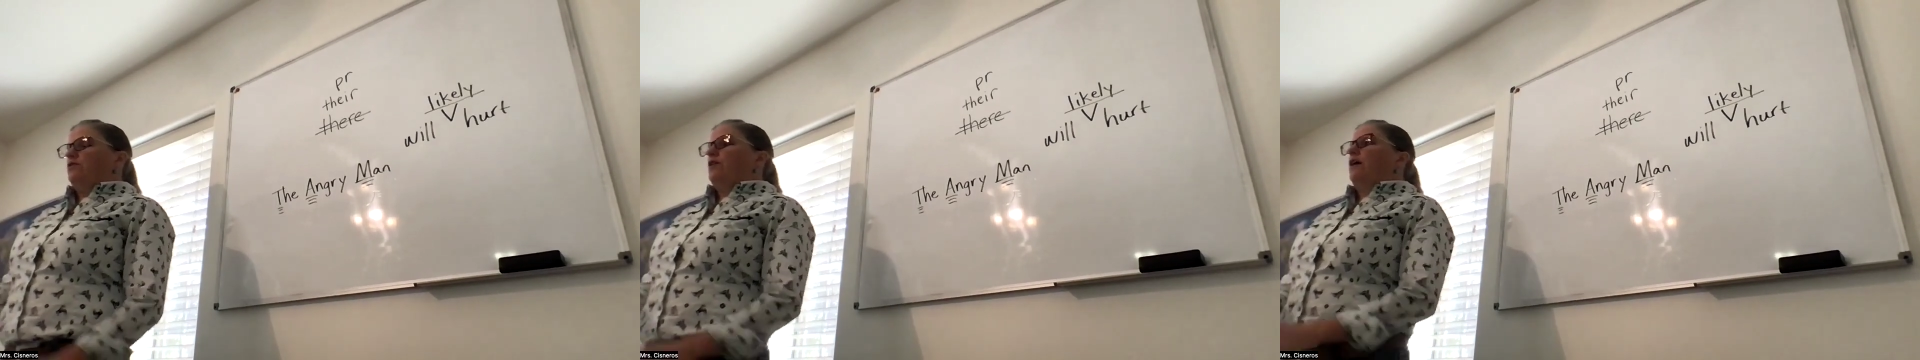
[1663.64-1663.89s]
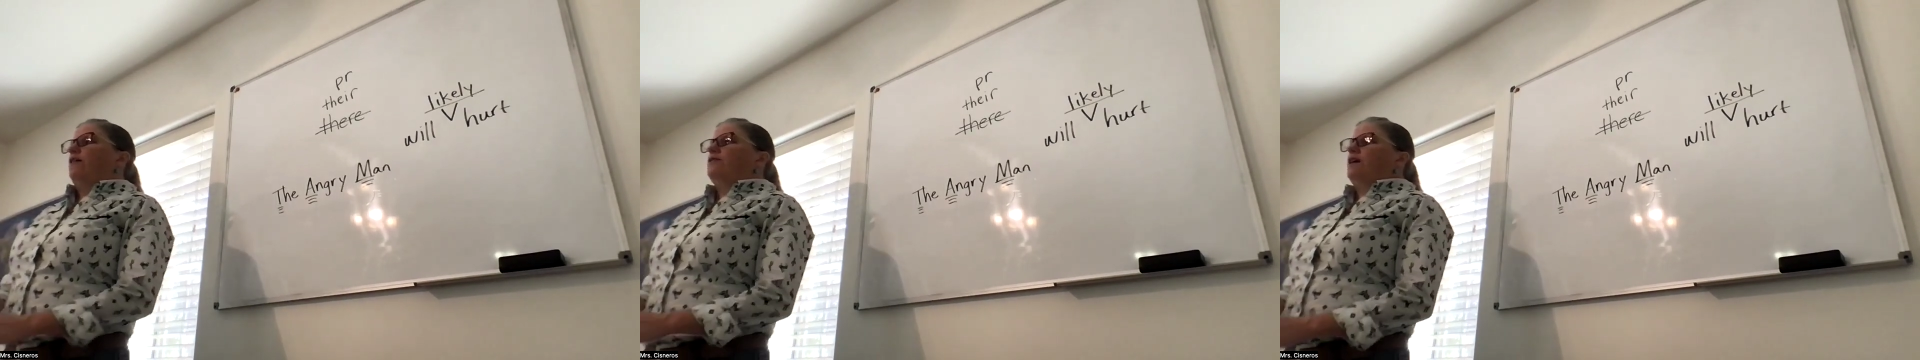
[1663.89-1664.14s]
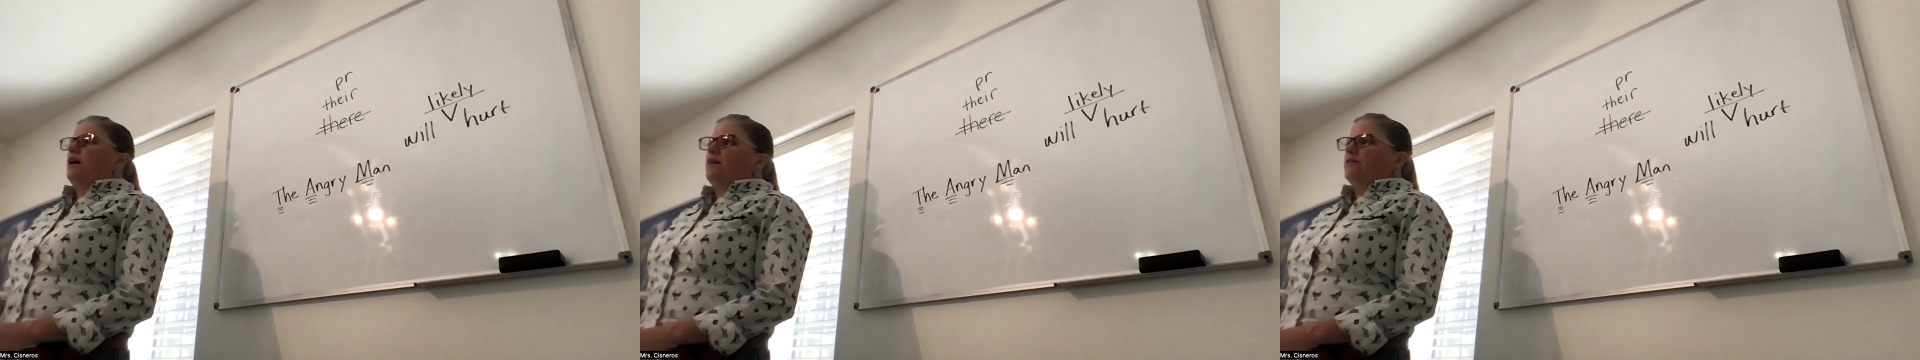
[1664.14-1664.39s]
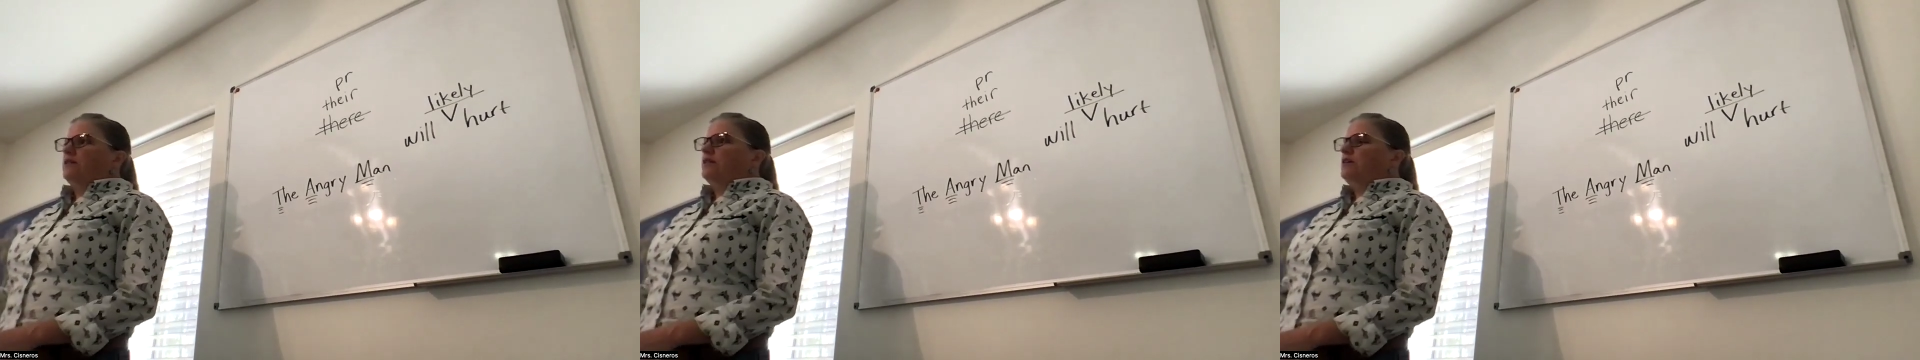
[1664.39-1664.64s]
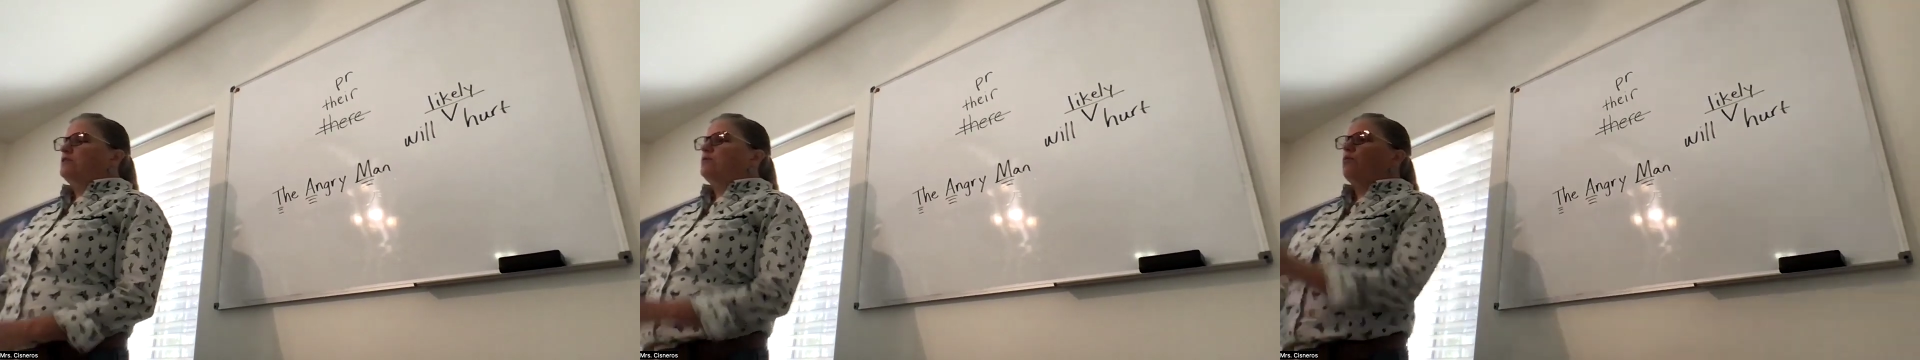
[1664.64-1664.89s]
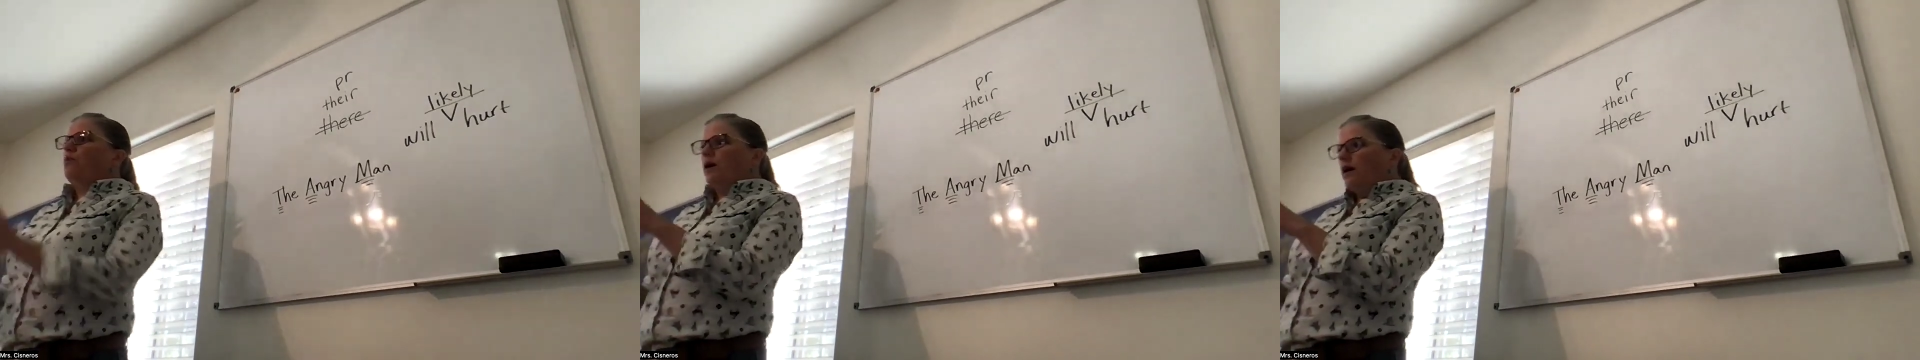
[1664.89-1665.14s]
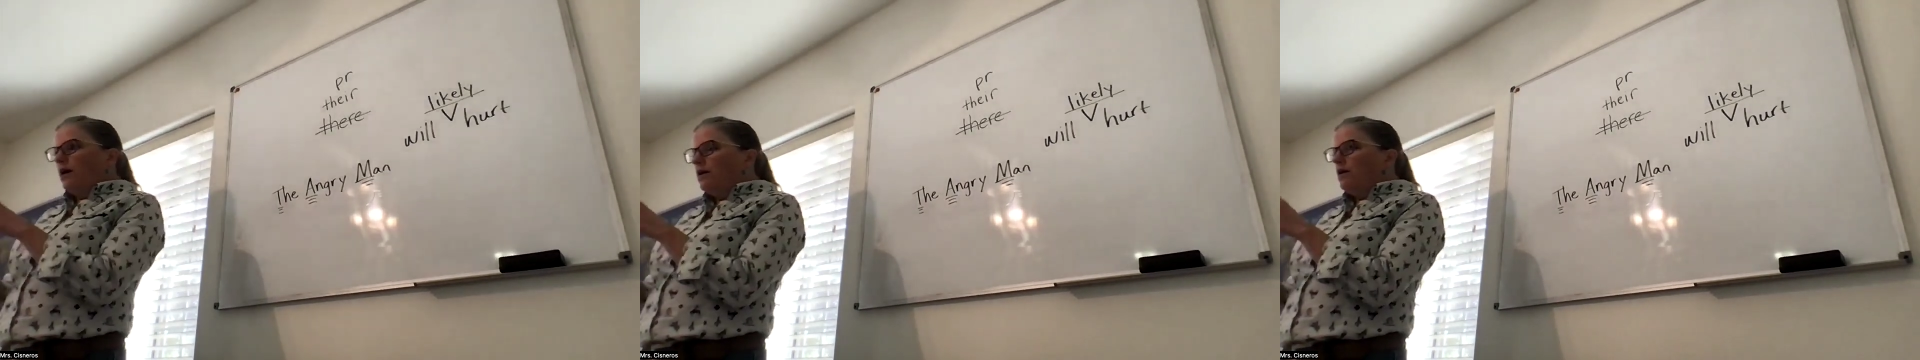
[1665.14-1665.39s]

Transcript: you have to have at least one